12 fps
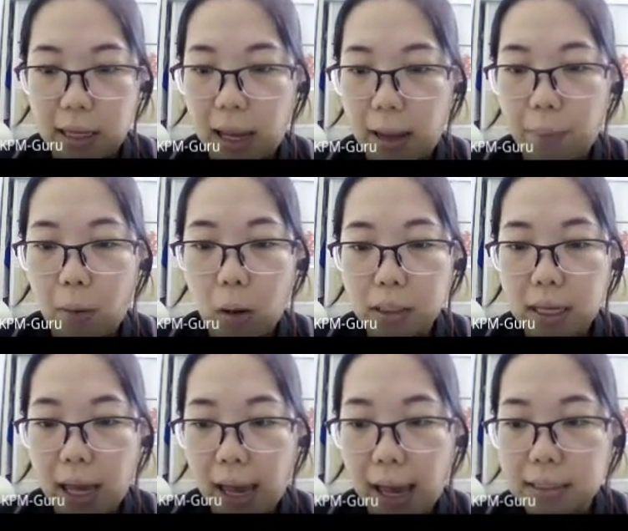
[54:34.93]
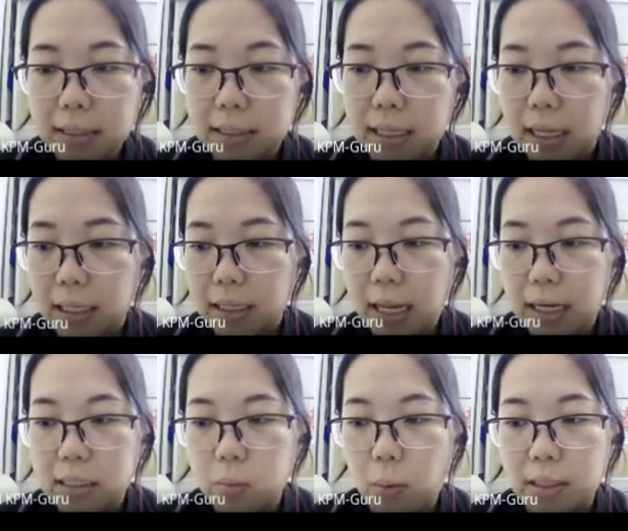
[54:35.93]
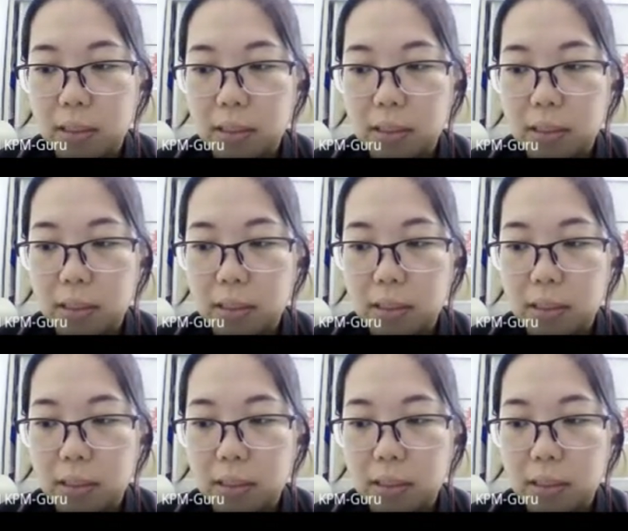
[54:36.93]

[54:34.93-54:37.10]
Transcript: At point S, that is when